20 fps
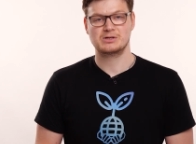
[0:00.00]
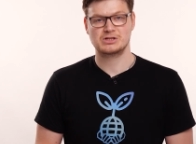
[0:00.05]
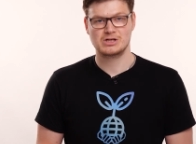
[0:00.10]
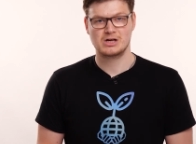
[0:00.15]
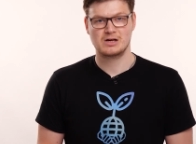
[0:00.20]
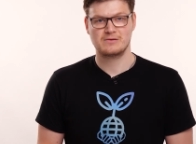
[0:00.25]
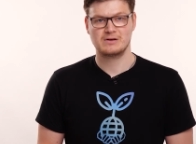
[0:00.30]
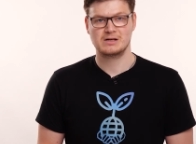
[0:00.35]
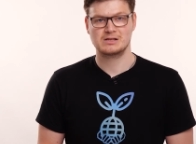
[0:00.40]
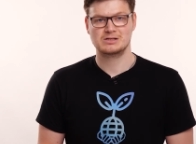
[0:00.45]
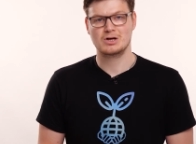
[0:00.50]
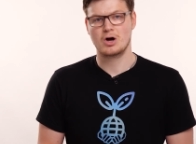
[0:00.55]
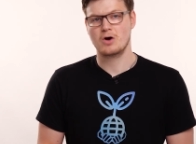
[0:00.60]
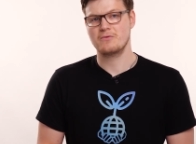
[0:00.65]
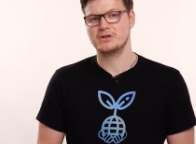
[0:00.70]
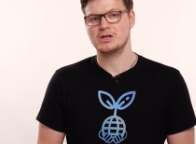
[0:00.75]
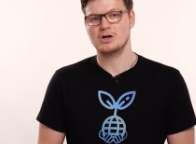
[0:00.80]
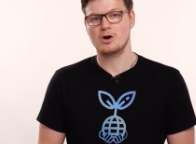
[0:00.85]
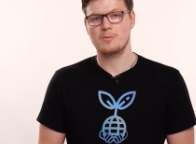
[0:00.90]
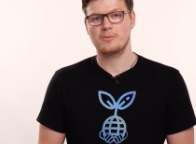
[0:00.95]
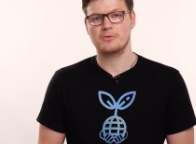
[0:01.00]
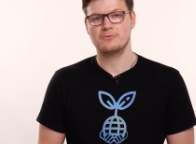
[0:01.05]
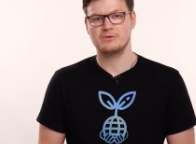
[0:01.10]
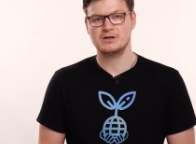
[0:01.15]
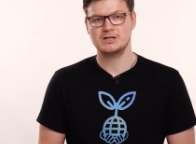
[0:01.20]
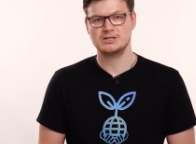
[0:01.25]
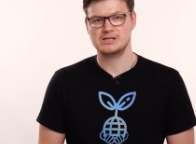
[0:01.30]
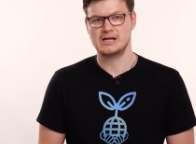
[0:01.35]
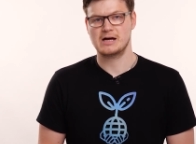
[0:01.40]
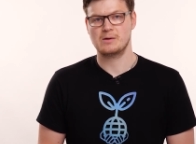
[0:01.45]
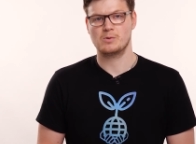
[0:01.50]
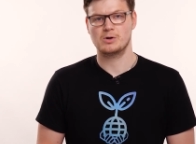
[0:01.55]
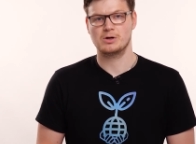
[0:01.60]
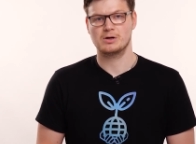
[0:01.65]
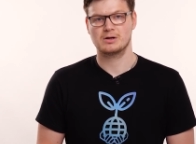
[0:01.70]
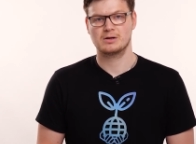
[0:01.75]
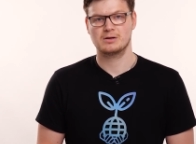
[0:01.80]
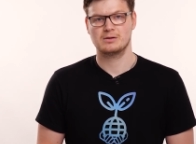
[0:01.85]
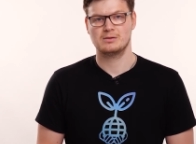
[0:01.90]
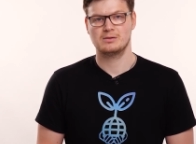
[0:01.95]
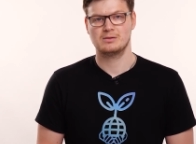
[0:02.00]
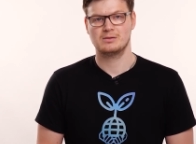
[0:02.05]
service over the OpenReach network.